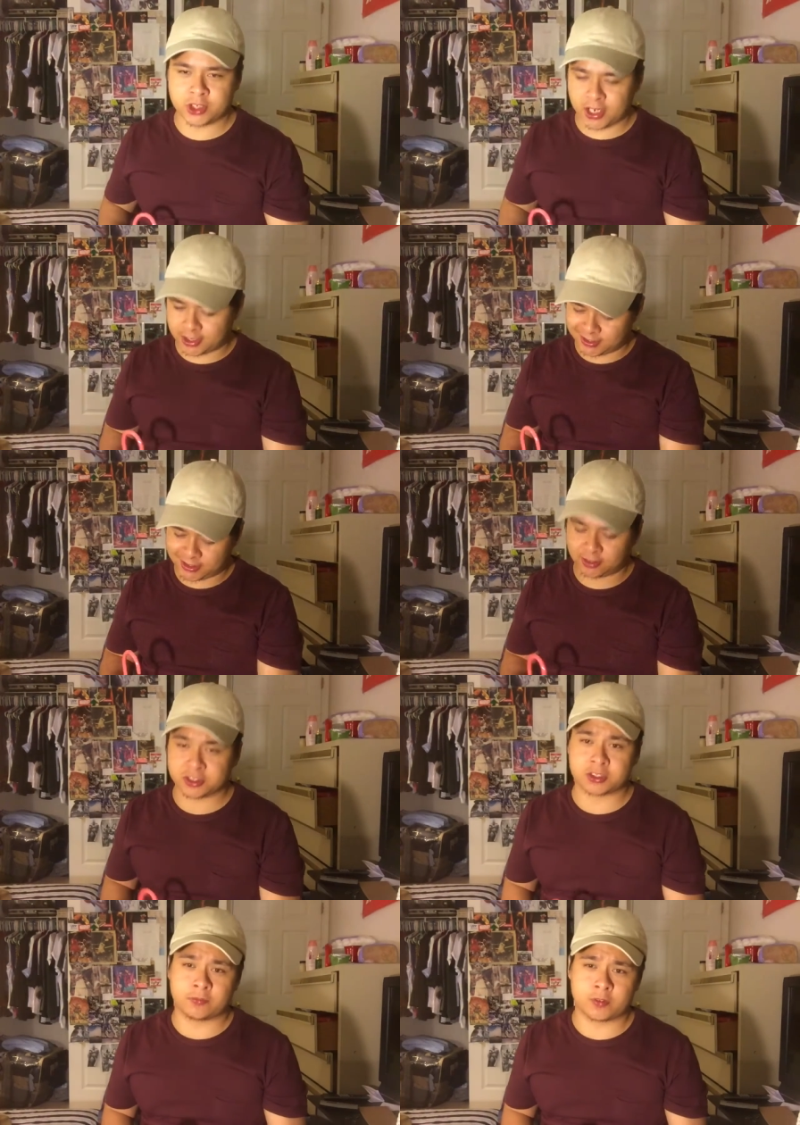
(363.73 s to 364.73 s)
jackets. So
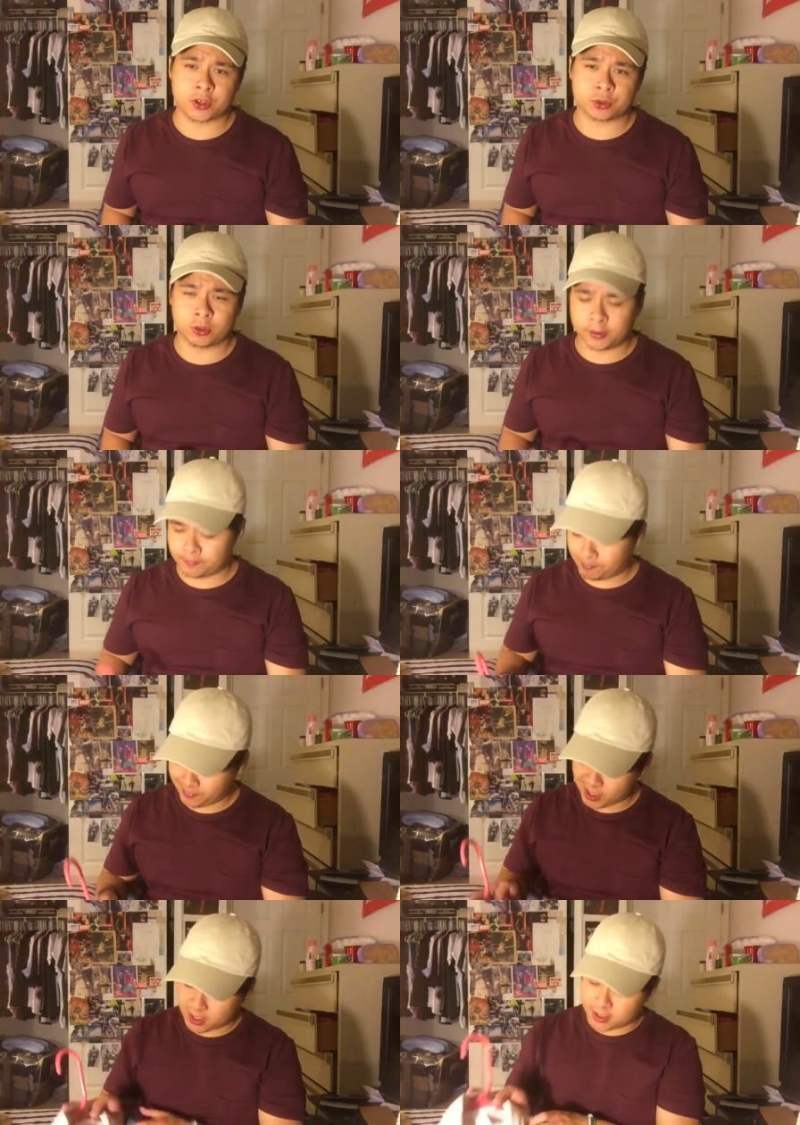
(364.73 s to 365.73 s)
this is the first one.
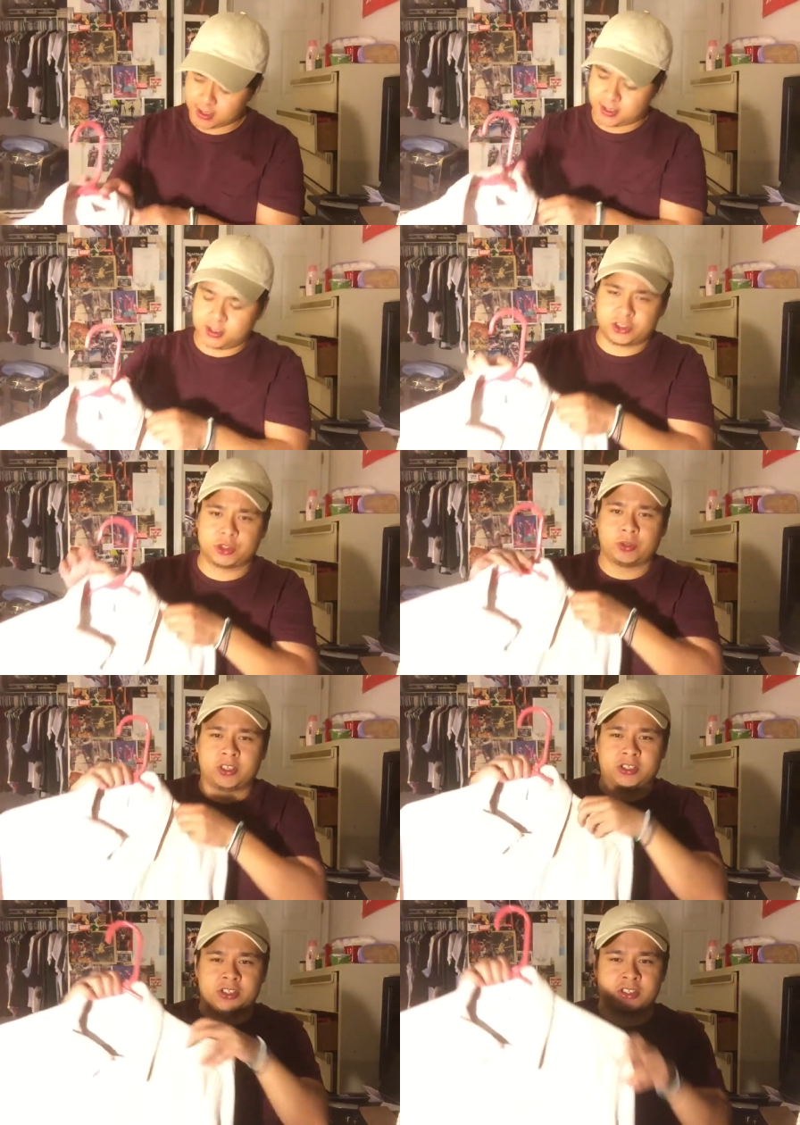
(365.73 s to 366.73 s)
So it is